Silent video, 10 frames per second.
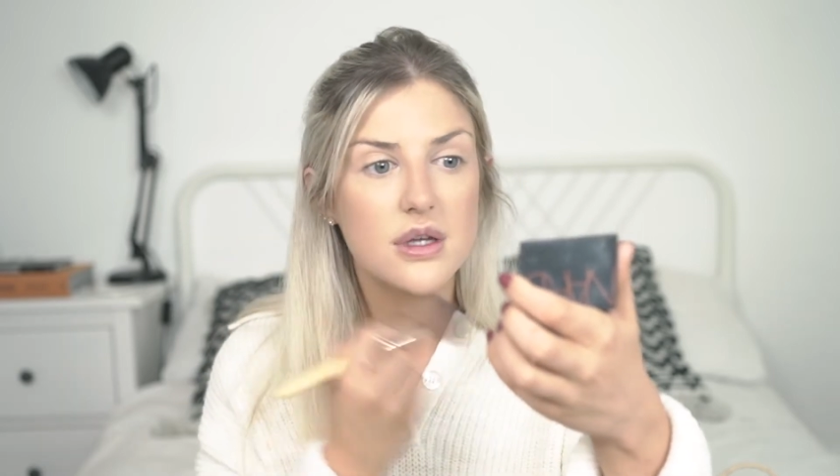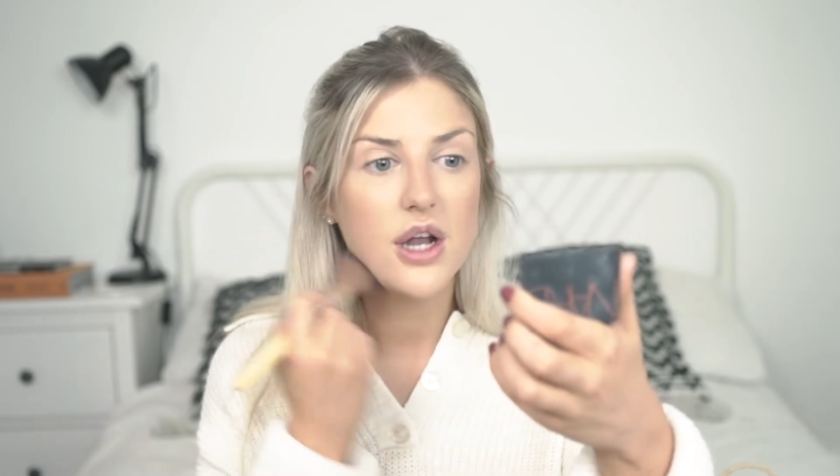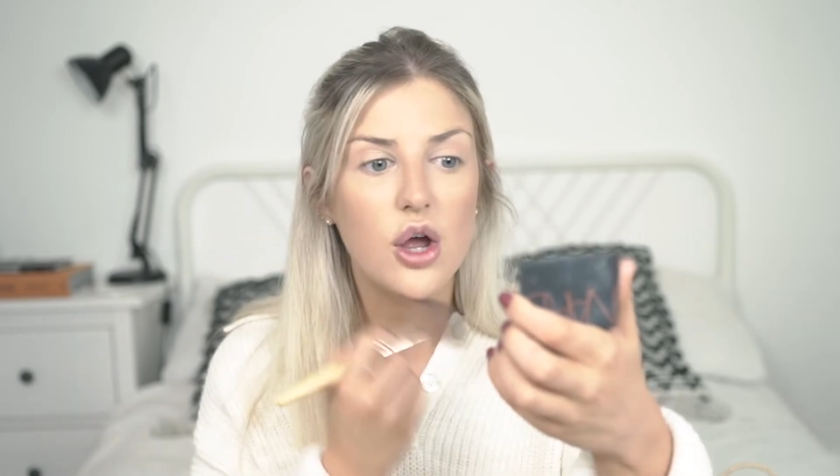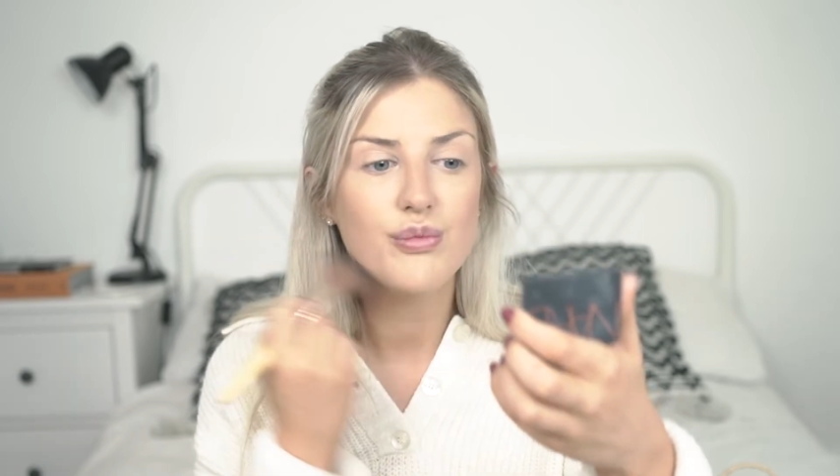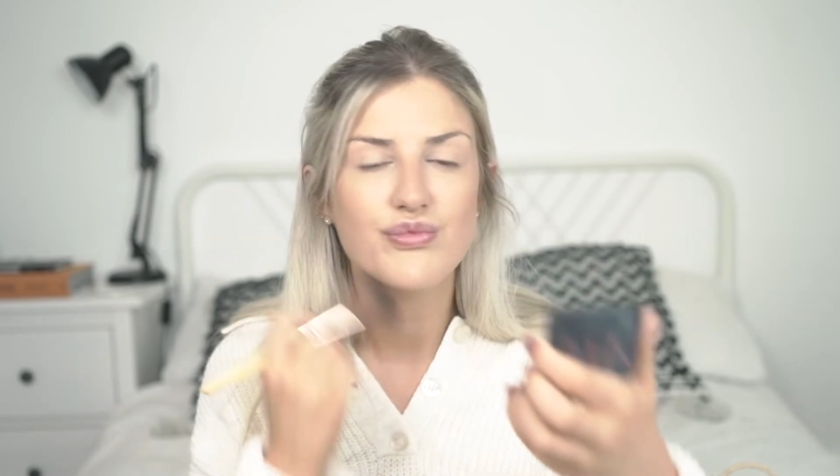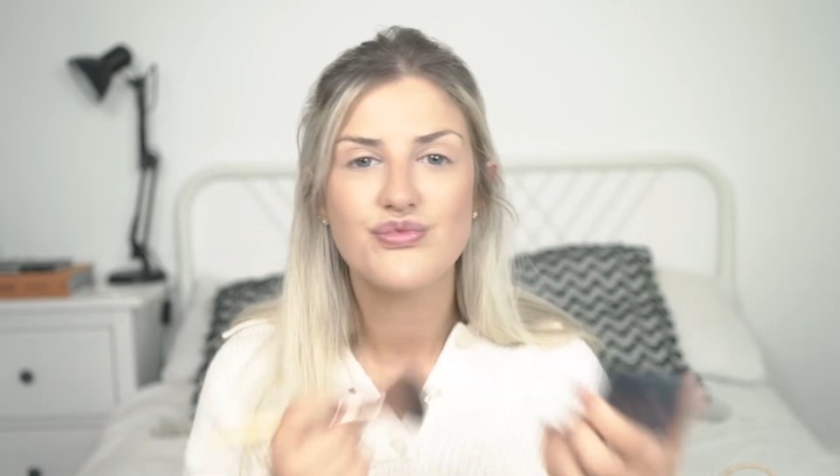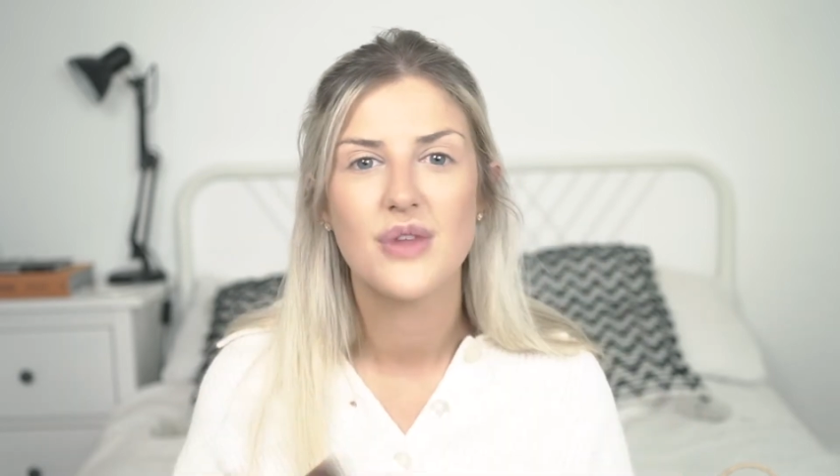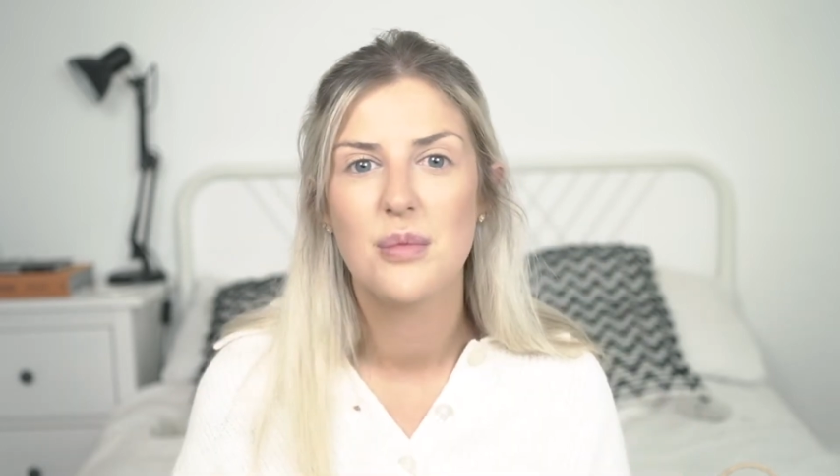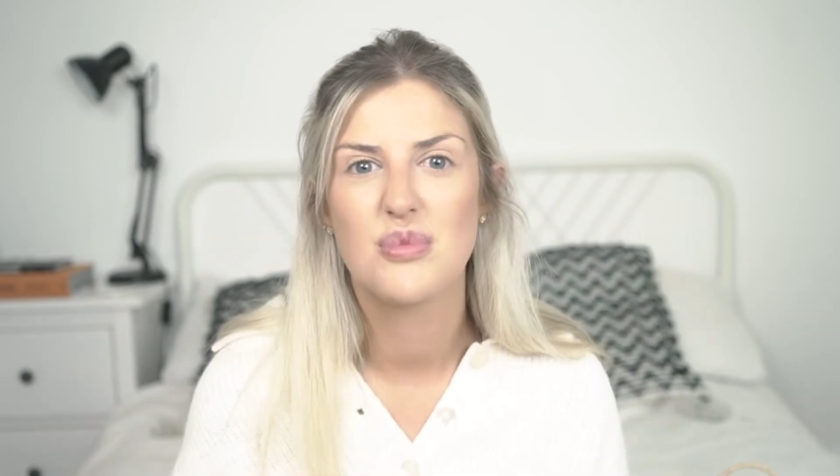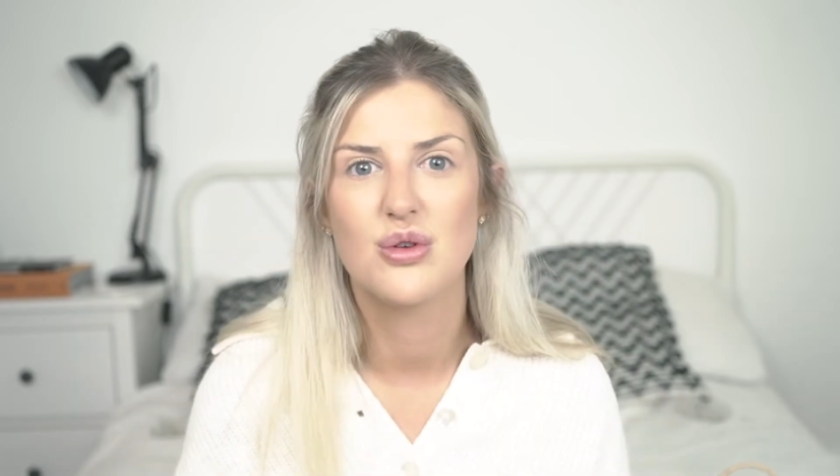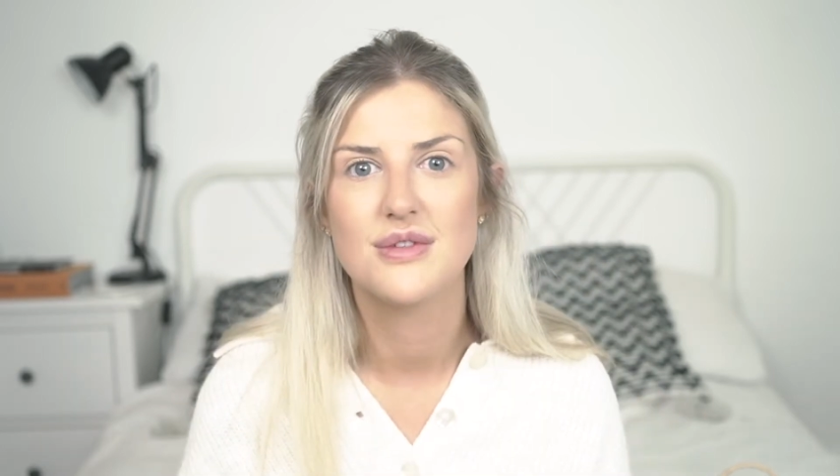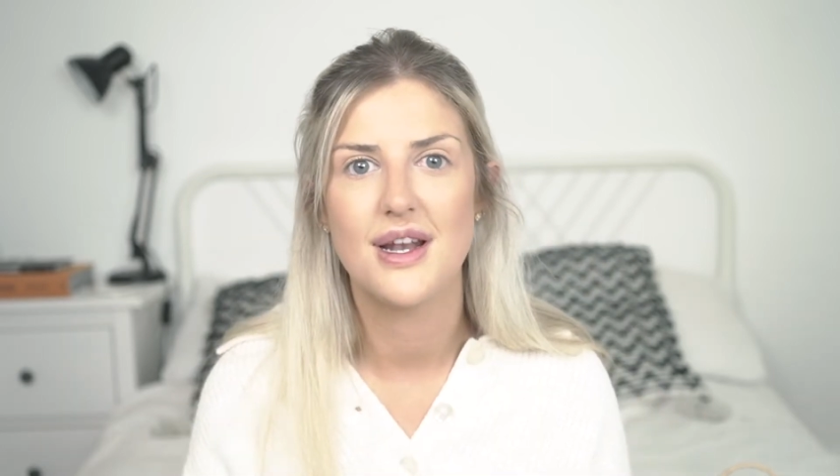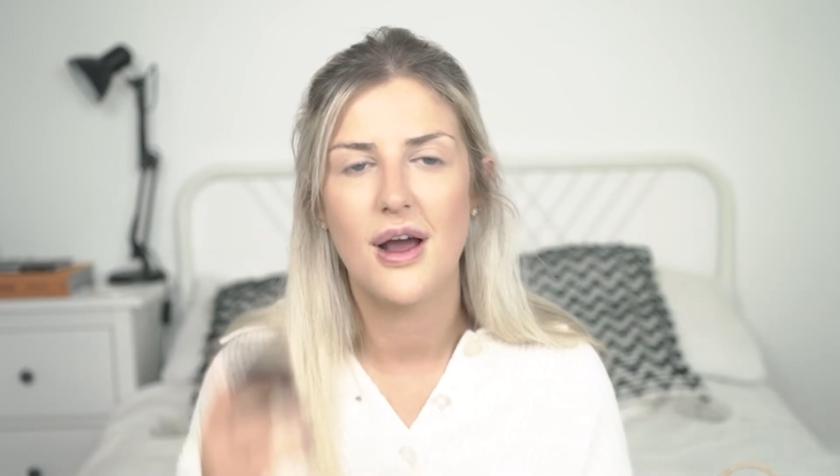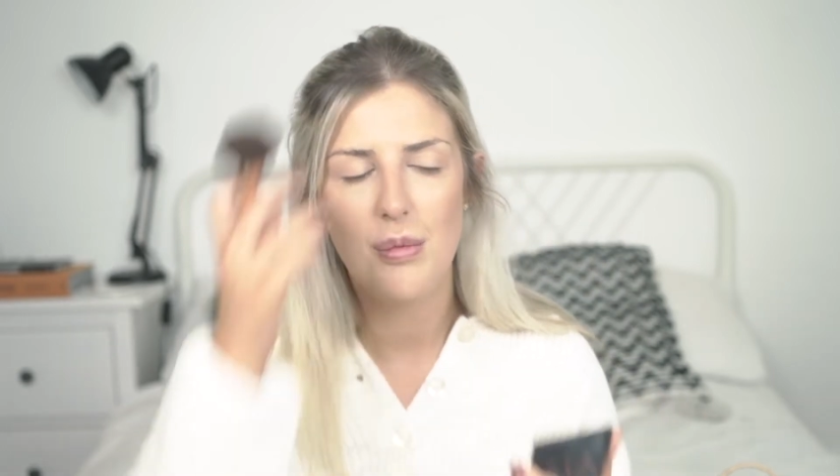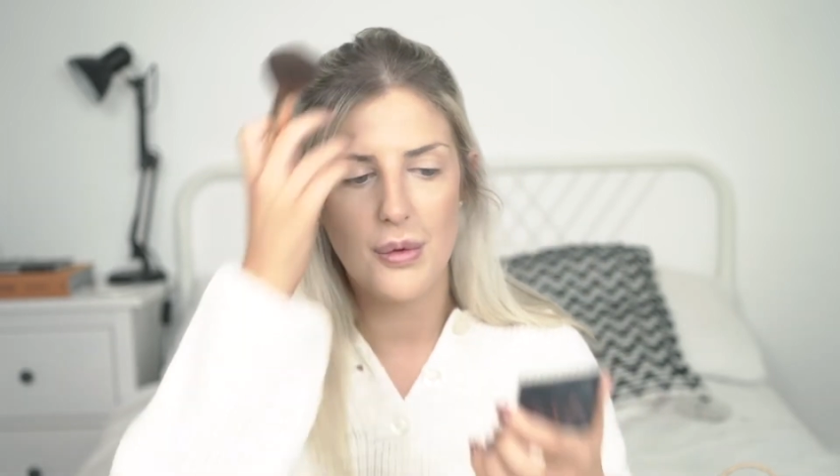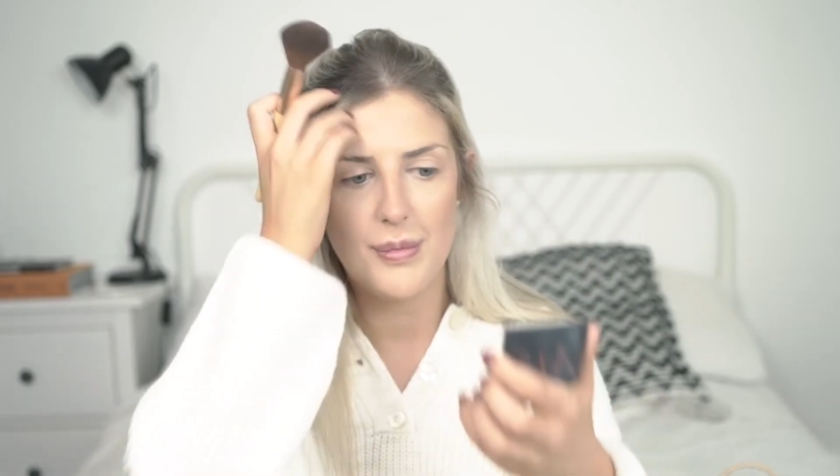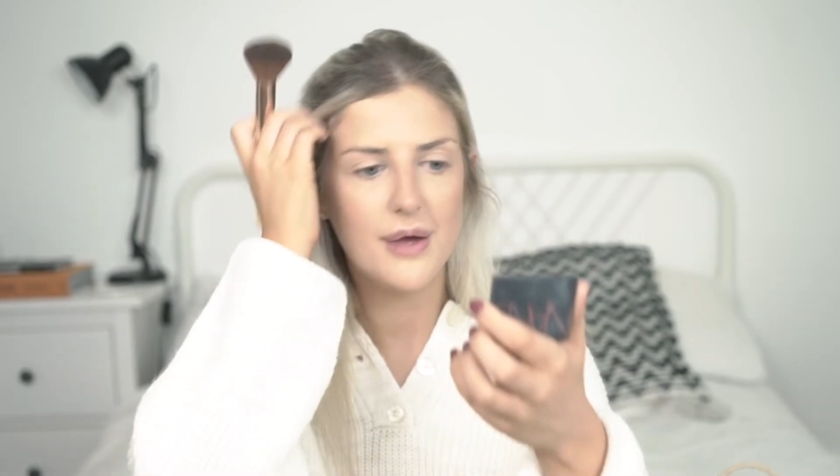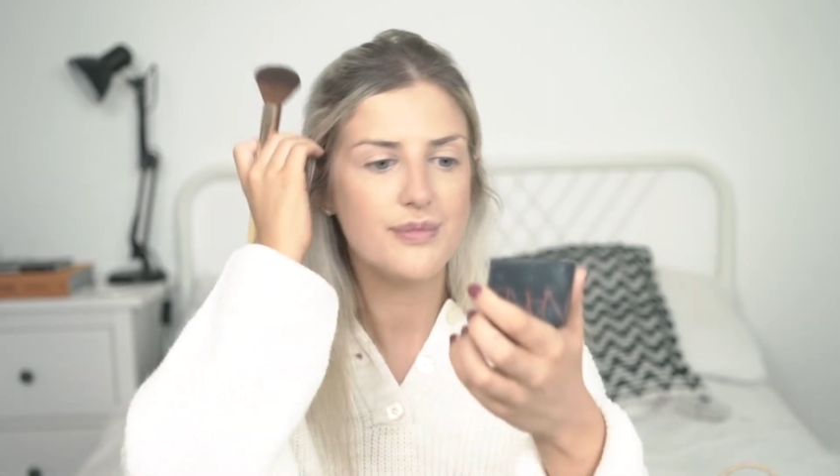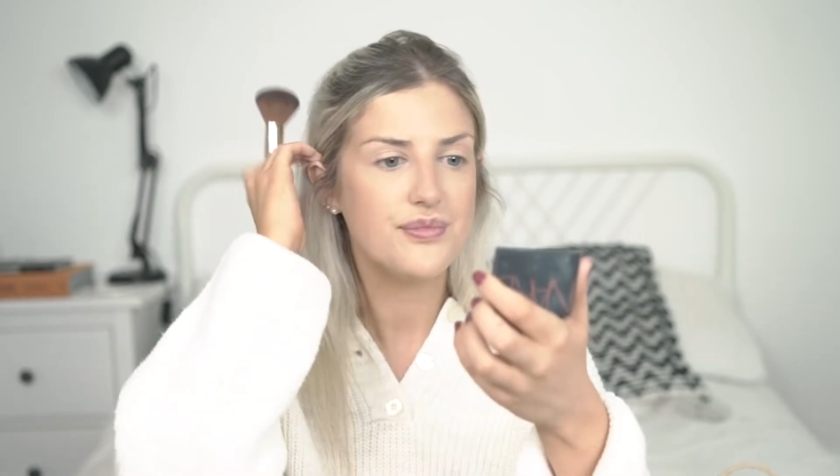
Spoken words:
you know, bronzing it up a bit.